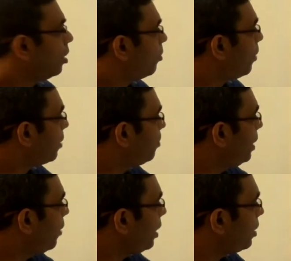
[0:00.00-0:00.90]
But
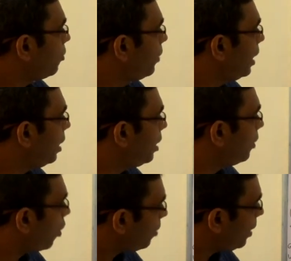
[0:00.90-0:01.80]
P1 will
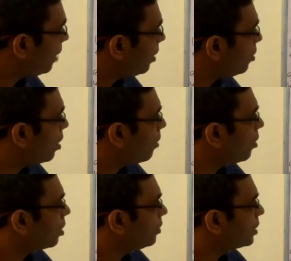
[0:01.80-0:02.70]
not be able to come
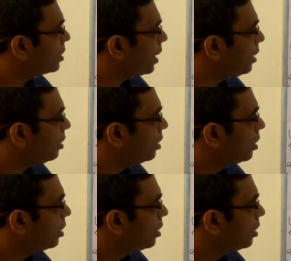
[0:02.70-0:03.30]
out of this line